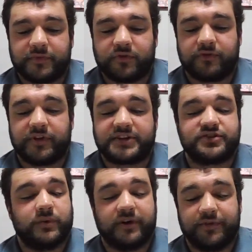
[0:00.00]
reflects the
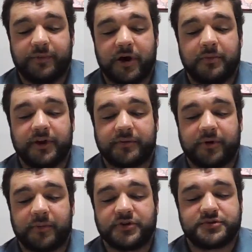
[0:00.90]
will of the public,
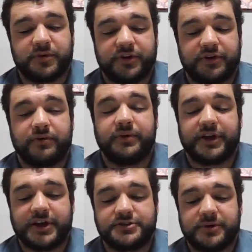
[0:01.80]
promotes political
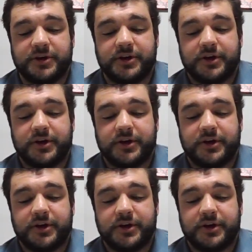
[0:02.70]
engagement,